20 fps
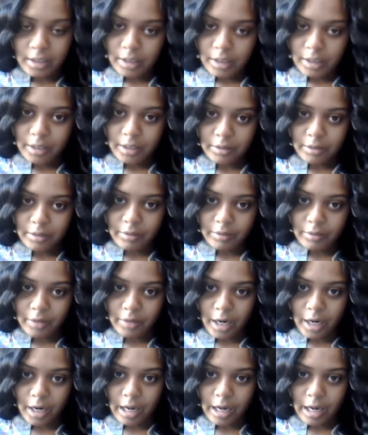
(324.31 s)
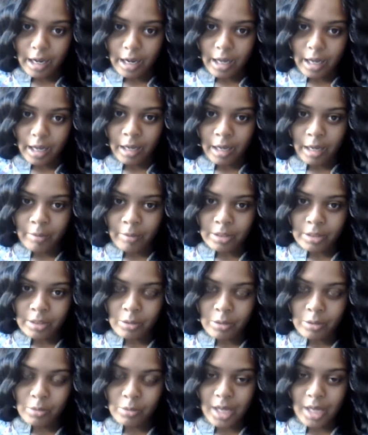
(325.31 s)
hair. I wasn't
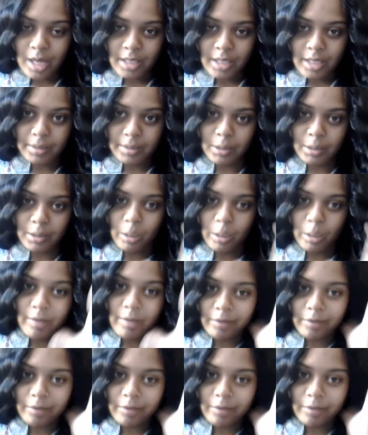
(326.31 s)
too psyched about the wave at